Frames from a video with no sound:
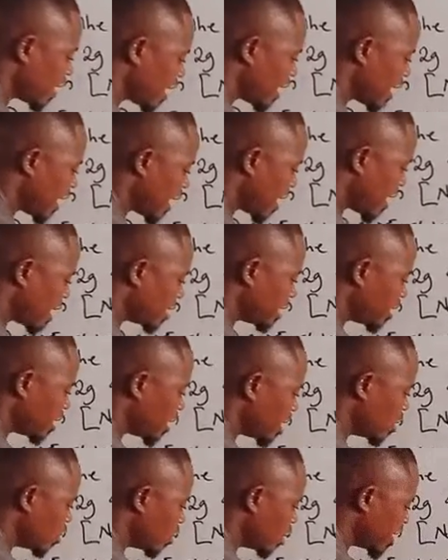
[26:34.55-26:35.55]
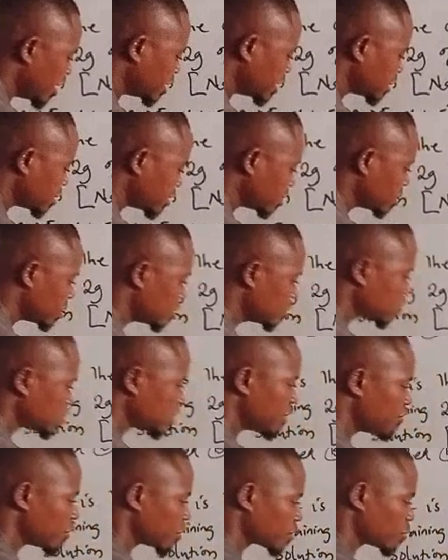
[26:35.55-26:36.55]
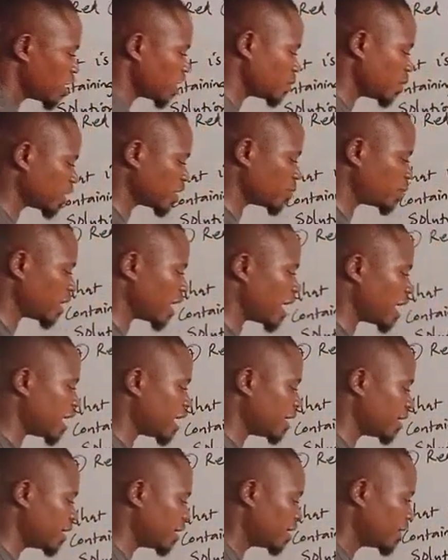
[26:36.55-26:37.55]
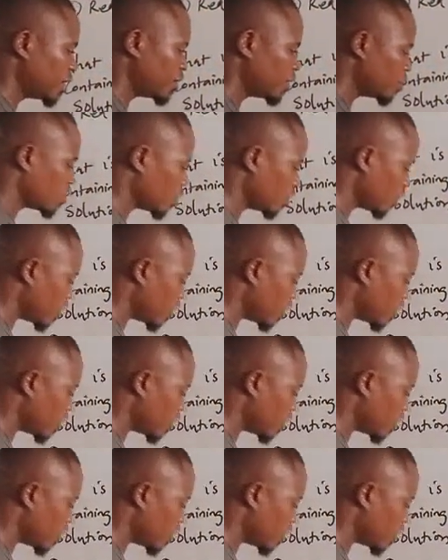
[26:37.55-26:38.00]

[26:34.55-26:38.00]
NaOH. So if you cross multiply, we're going to